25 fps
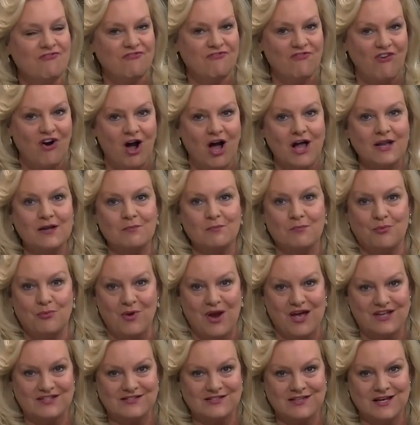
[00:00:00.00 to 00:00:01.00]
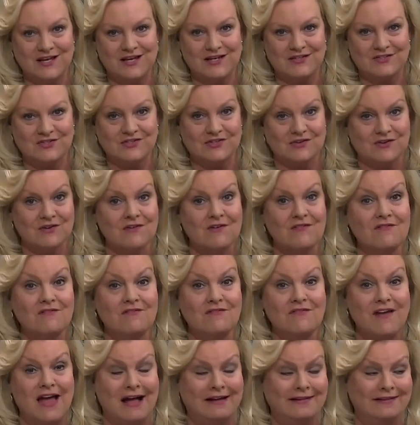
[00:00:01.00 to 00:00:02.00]
fought breast cancer
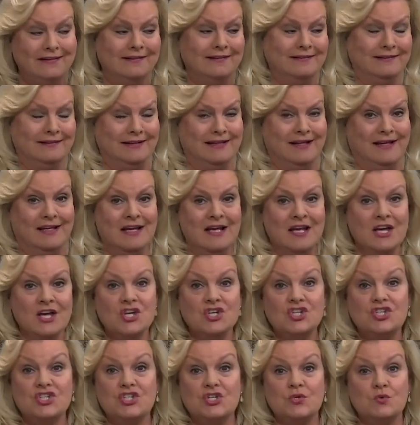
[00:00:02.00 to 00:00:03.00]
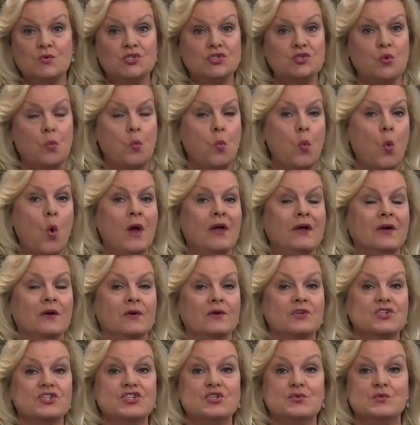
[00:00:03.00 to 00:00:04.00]
valiantly. She was a
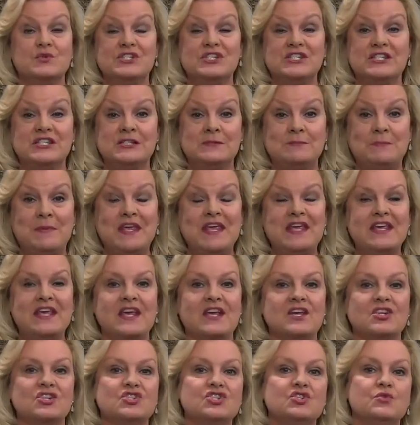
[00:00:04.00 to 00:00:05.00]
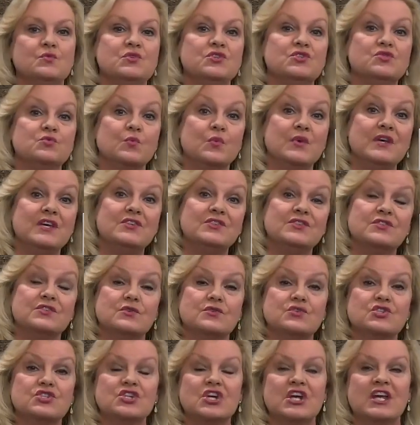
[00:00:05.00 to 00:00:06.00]
warrior. She was speaking. She was
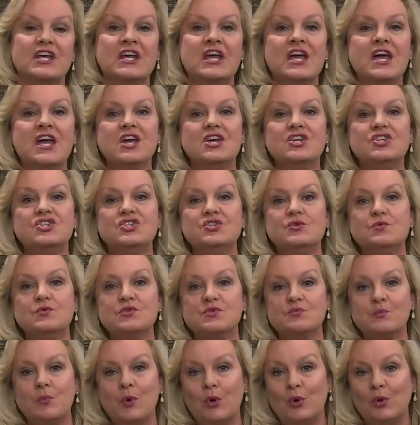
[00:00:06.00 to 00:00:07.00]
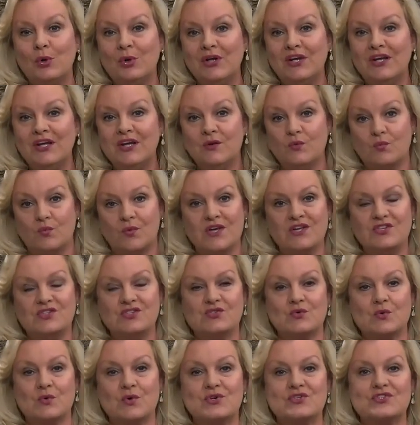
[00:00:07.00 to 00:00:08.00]
researching. She was pulling in
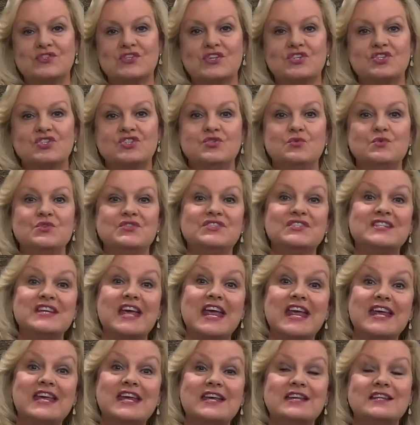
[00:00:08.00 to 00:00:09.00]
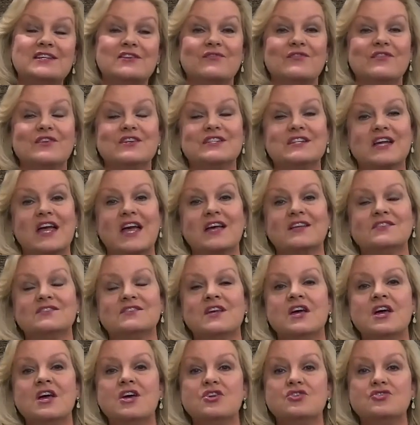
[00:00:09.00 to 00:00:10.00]
resources. She was taking different tests,
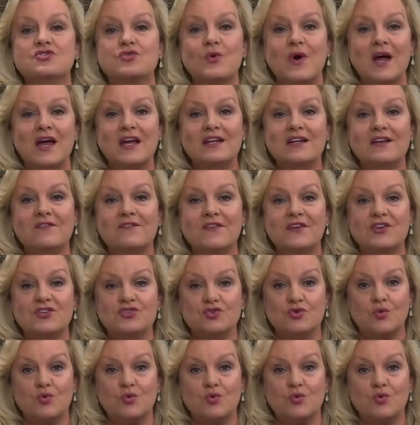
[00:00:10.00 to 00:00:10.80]
trying different